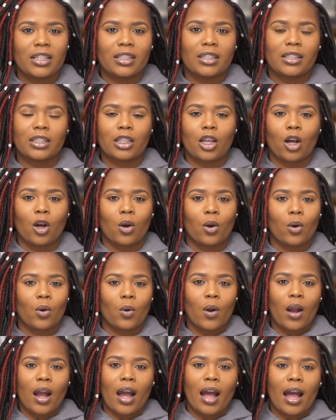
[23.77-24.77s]
So
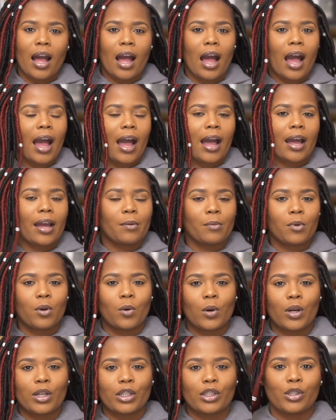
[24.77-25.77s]
I'm
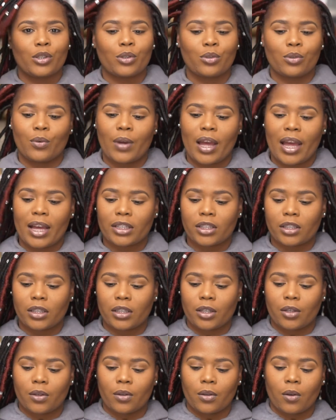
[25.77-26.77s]
going to
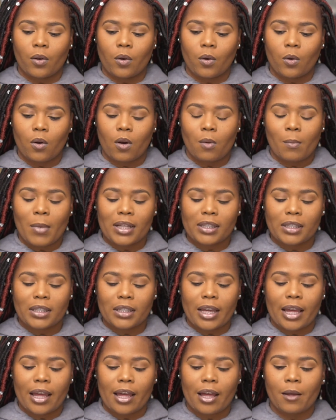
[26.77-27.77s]
actually oil my
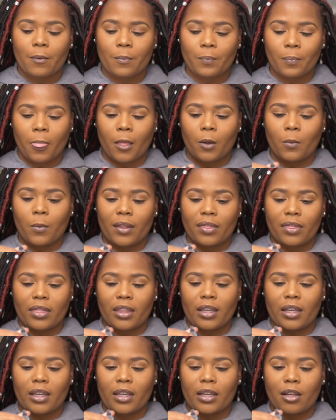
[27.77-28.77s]
scalp with
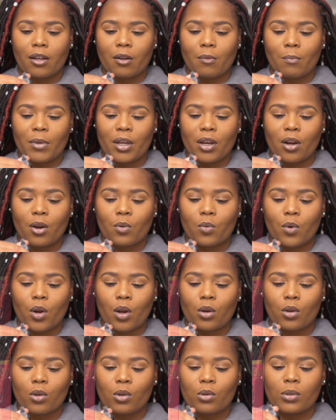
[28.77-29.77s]
the Camille
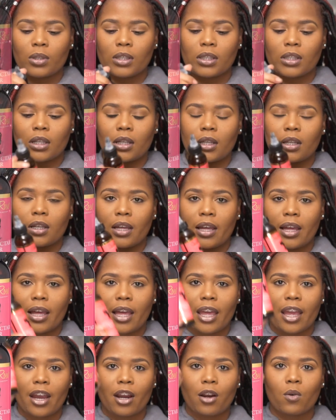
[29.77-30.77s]
Rose
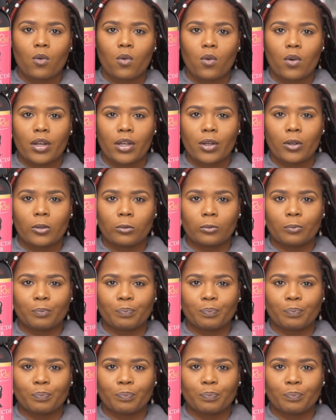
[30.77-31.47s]
hair oil.